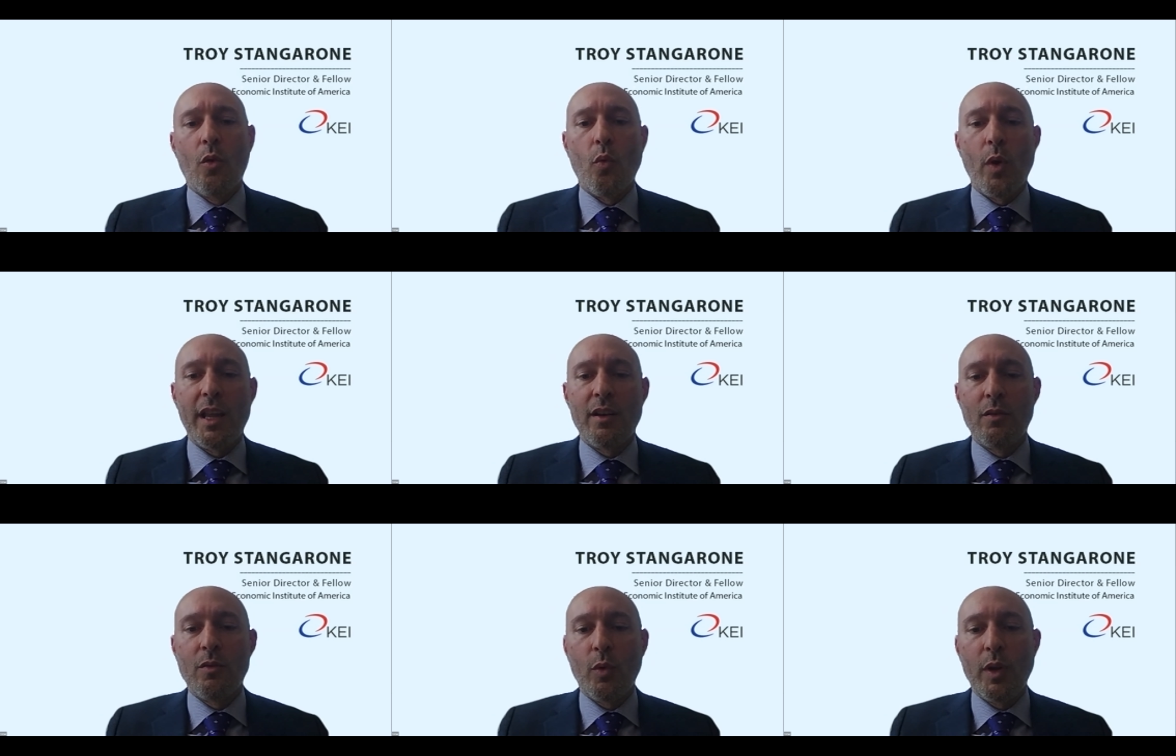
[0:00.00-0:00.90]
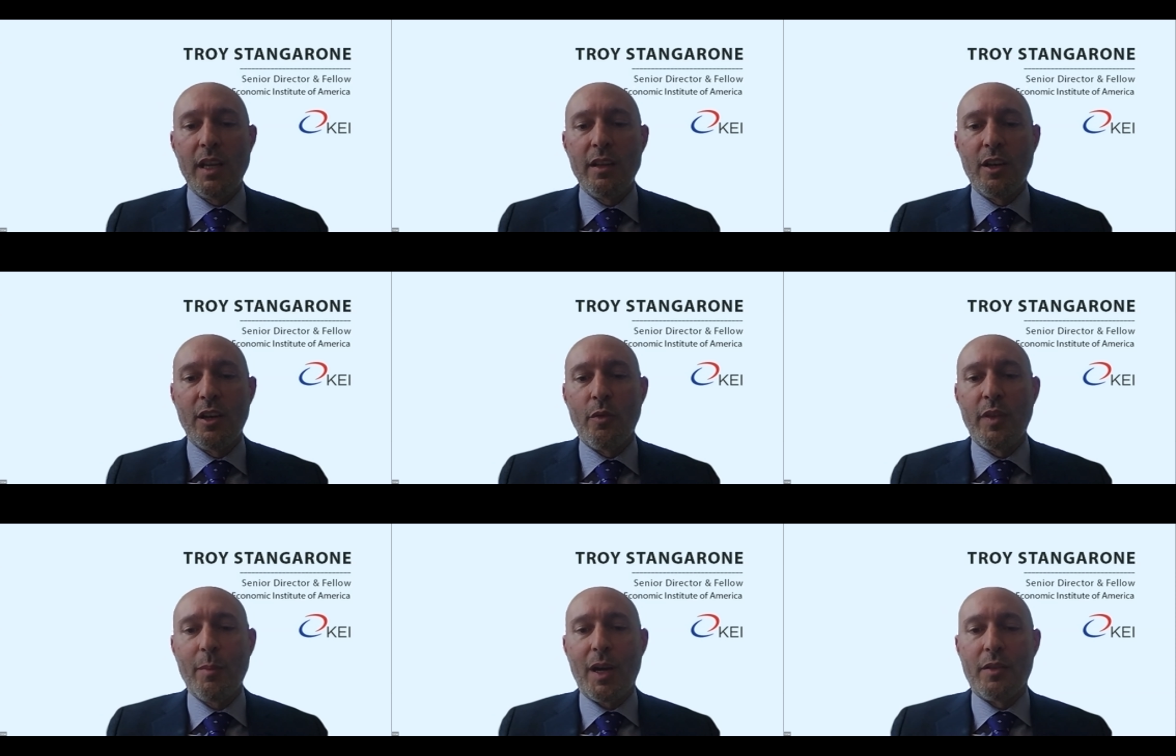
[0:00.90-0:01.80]
when we, think
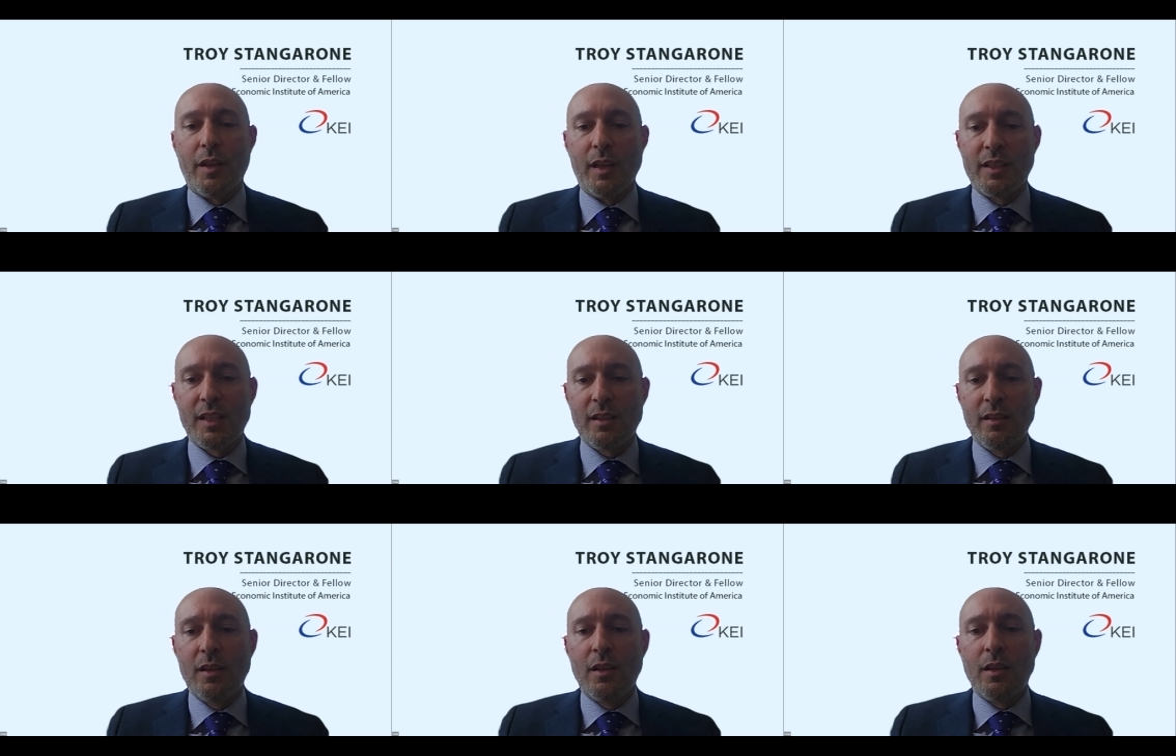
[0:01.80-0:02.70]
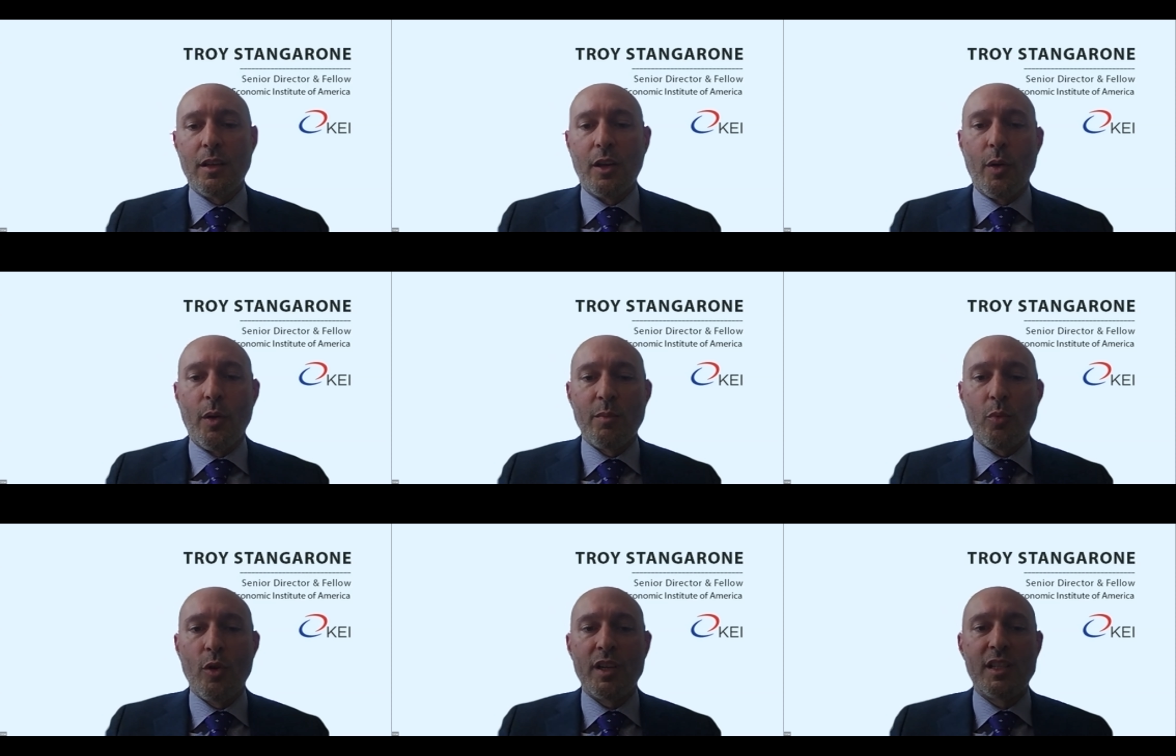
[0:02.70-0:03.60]
about this, it's
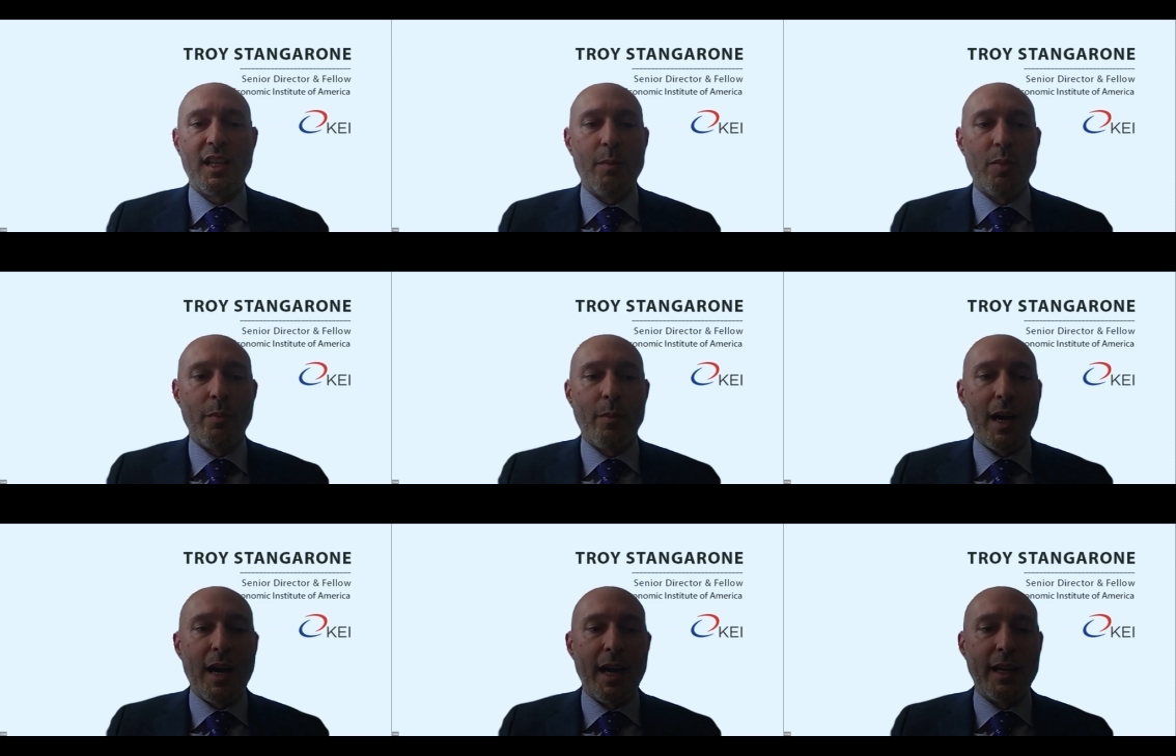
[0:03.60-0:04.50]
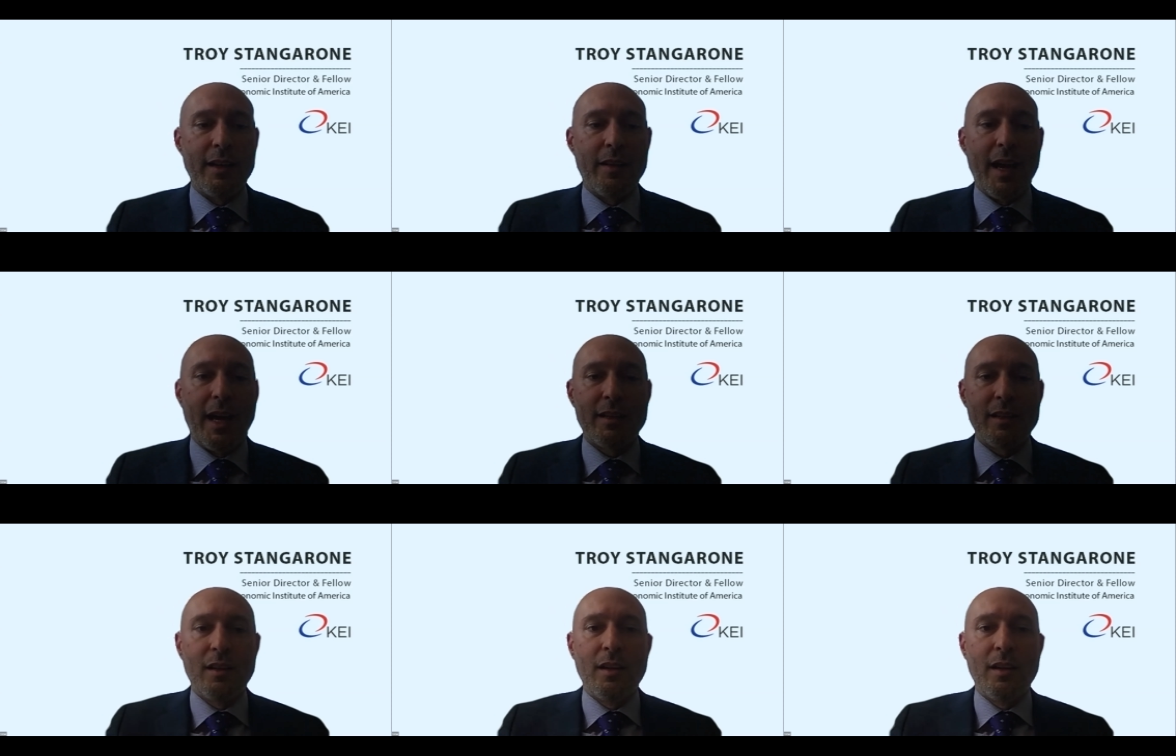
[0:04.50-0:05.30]
important to keep in mind that,